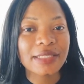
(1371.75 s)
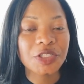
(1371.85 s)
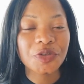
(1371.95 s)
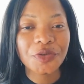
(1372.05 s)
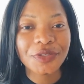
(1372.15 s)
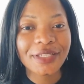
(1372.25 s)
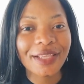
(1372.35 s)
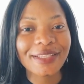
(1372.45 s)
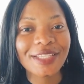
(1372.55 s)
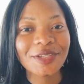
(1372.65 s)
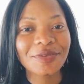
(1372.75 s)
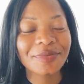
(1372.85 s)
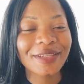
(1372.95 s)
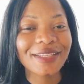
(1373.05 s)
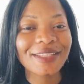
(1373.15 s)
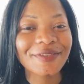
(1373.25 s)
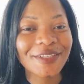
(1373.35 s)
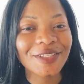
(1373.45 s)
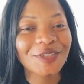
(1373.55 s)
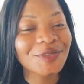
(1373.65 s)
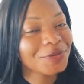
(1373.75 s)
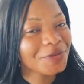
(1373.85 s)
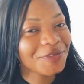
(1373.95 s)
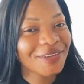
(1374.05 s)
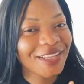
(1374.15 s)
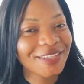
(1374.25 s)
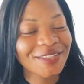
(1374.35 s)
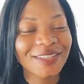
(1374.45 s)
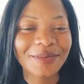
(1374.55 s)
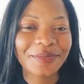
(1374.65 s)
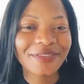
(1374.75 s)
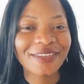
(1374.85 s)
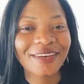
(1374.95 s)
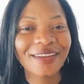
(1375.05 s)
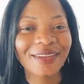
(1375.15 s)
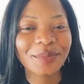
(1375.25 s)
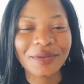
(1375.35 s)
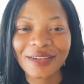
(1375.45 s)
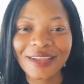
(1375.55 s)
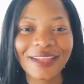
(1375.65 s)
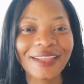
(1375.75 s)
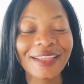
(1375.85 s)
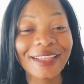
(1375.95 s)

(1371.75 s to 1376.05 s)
enjoy your day see you in my next video do not forget to subscribe like